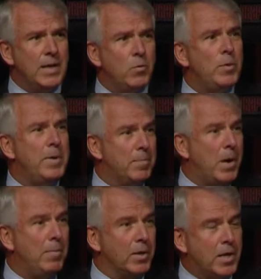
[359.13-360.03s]
We'd been a
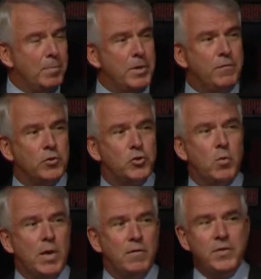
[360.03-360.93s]
public company for
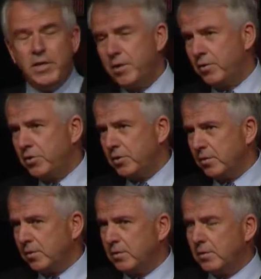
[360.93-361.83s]
12 years,
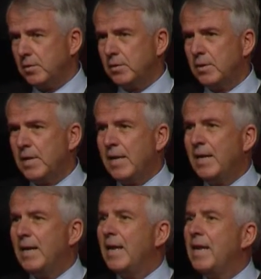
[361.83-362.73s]

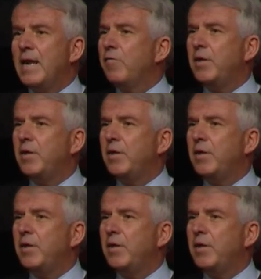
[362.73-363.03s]
never